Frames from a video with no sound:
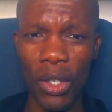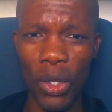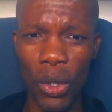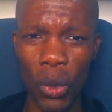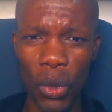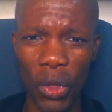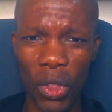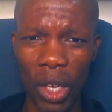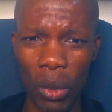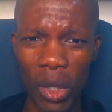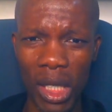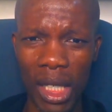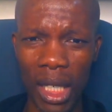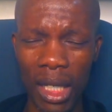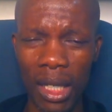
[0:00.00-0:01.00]
two
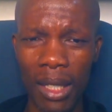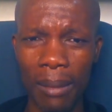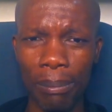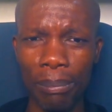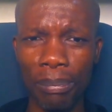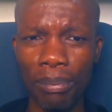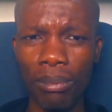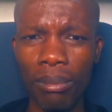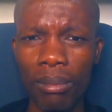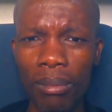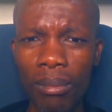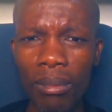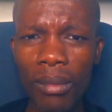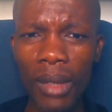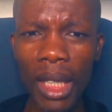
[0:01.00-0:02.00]
thousand
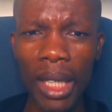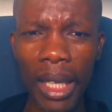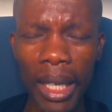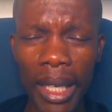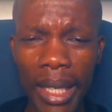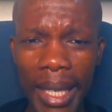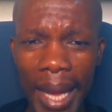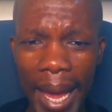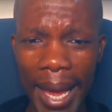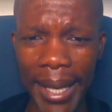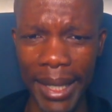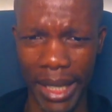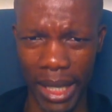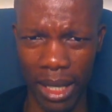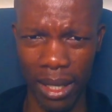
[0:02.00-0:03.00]

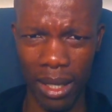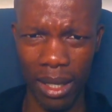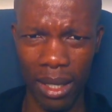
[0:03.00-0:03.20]
eight.